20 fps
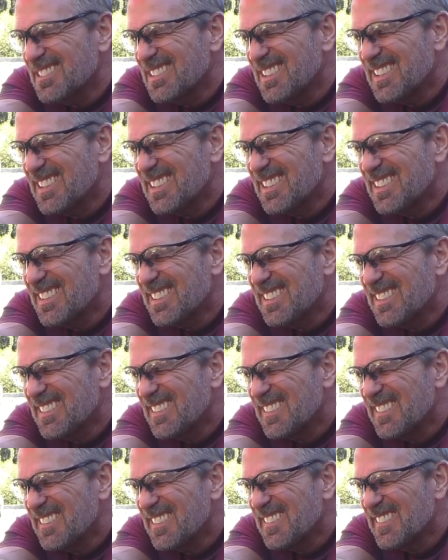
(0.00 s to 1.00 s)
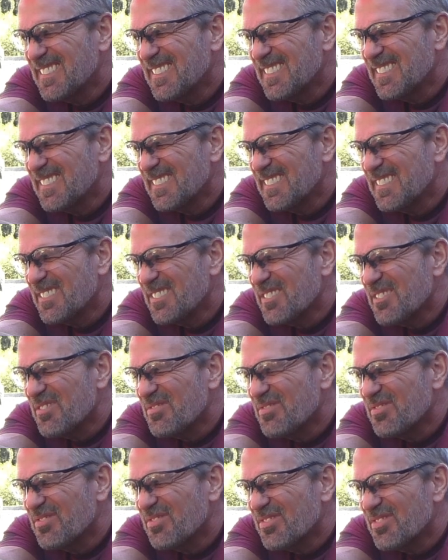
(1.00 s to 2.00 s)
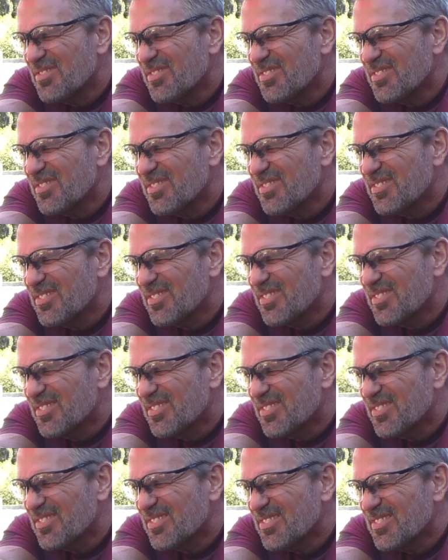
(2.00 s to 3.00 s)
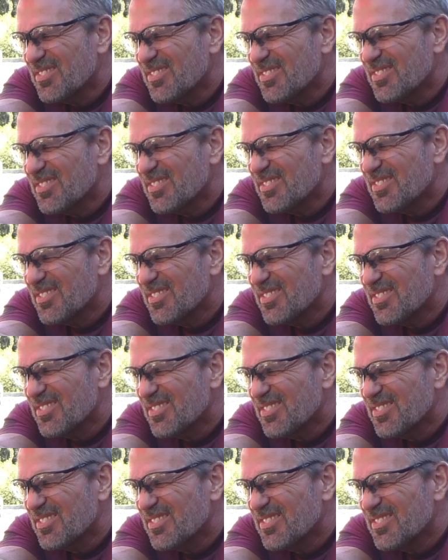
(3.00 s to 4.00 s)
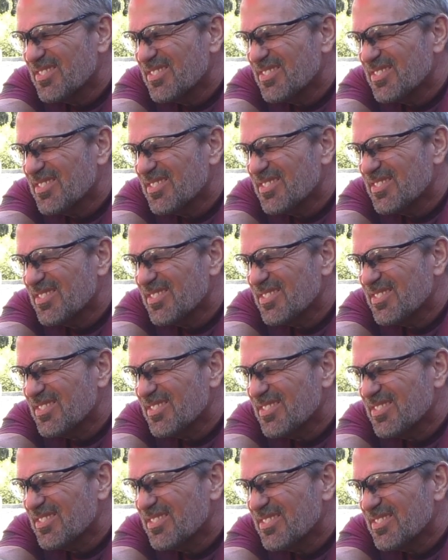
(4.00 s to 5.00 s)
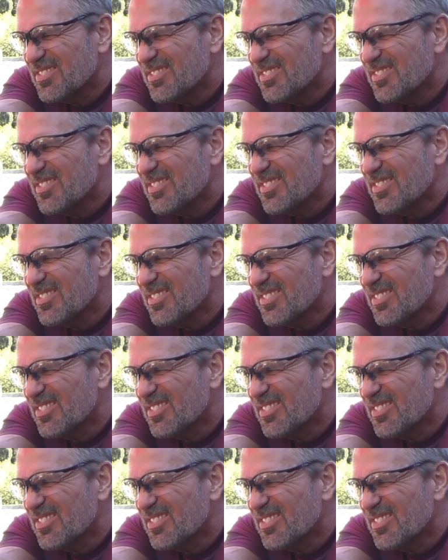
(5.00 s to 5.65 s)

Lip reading: [no speech]